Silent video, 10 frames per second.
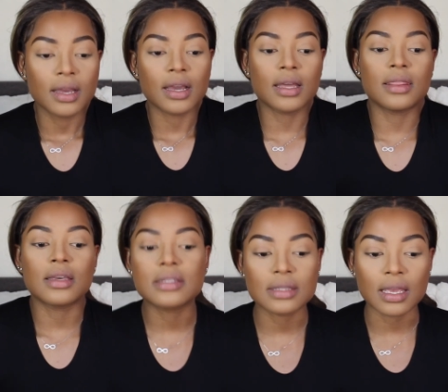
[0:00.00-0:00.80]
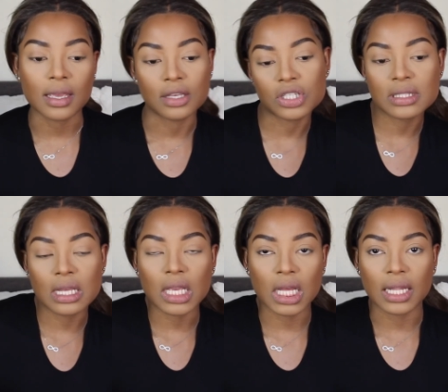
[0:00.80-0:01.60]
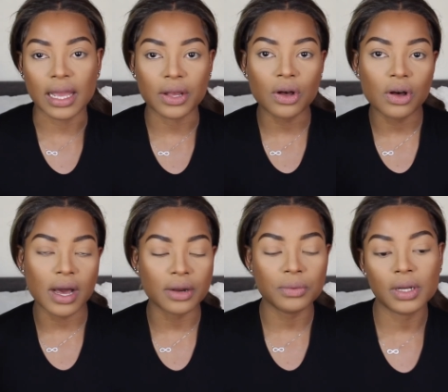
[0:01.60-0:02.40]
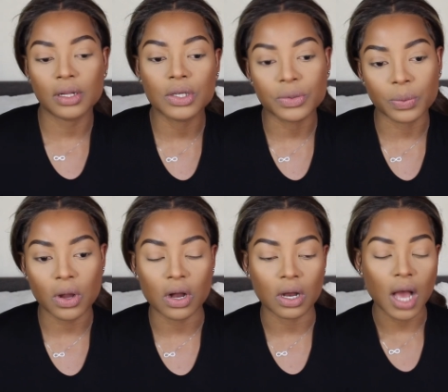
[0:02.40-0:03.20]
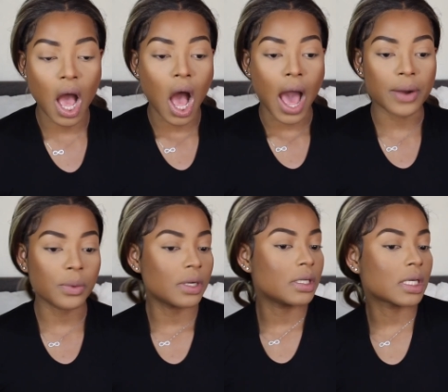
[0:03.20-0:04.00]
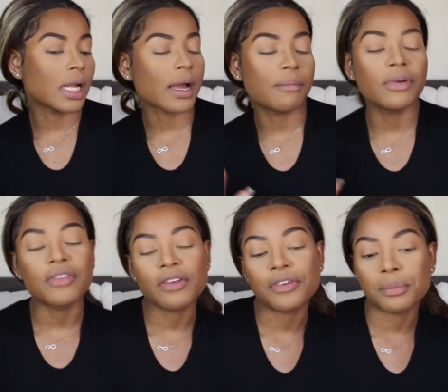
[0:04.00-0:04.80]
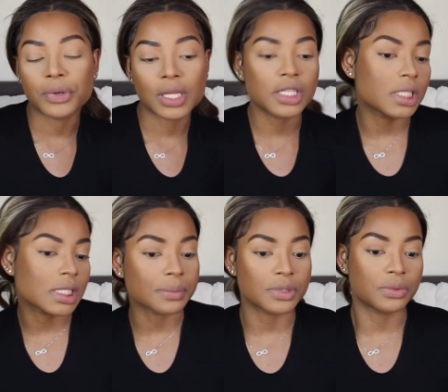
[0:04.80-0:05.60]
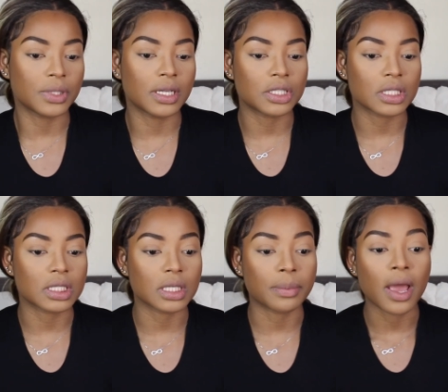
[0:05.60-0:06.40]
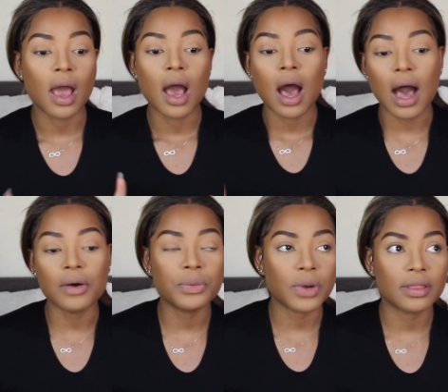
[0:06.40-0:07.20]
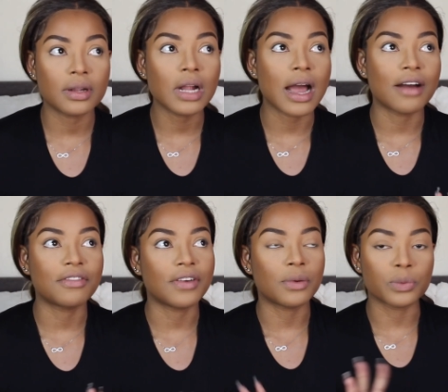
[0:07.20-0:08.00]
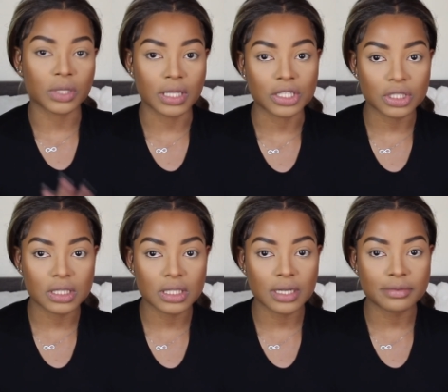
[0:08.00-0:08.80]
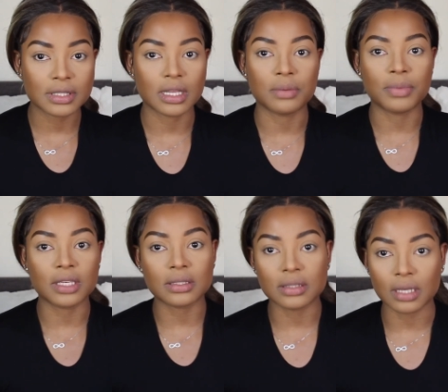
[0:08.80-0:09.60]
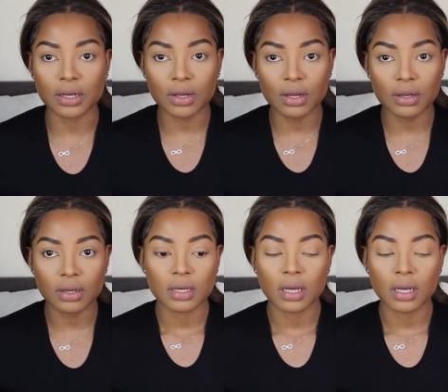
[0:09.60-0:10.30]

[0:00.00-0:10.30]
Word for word: in this thing just thinking like oh i don't want to look wrong i don't want to look like i'm moving from relationship to relationship i would rather have relationships than be single